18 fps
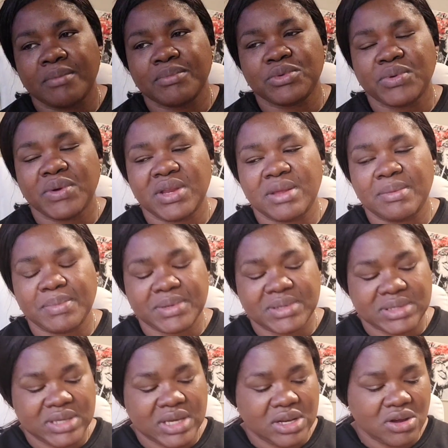
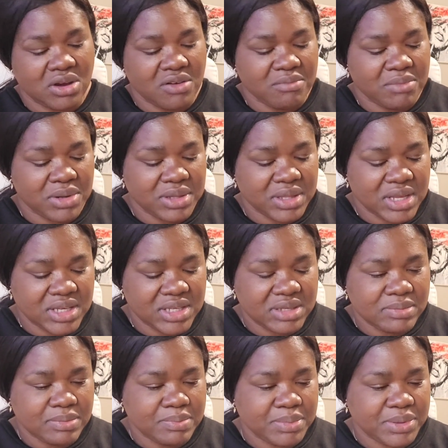20% off, but this
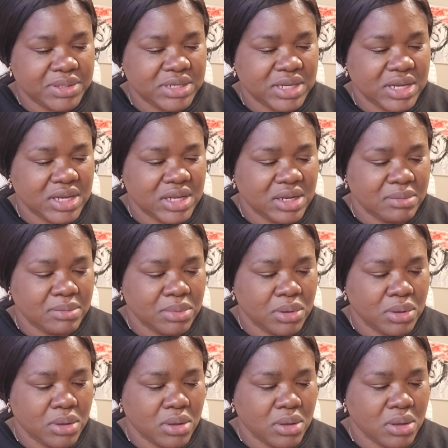particular
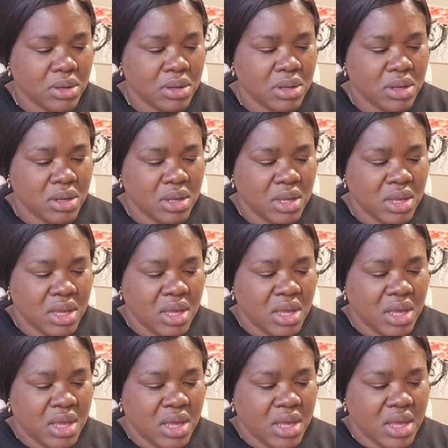book
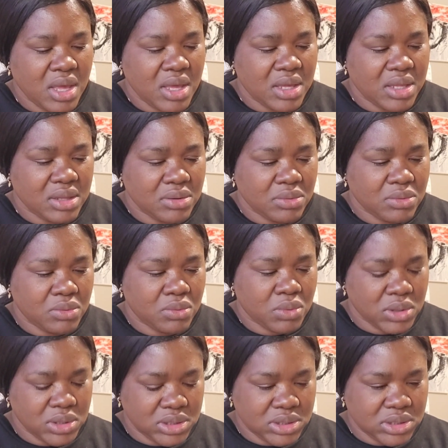
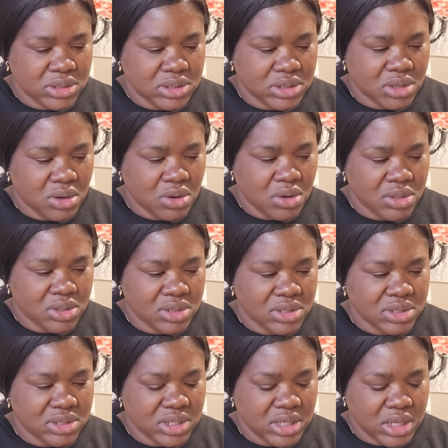wasn't on
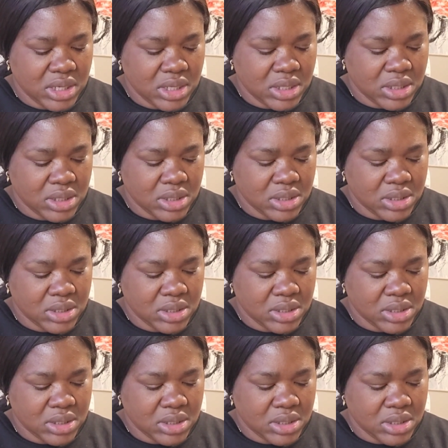sale.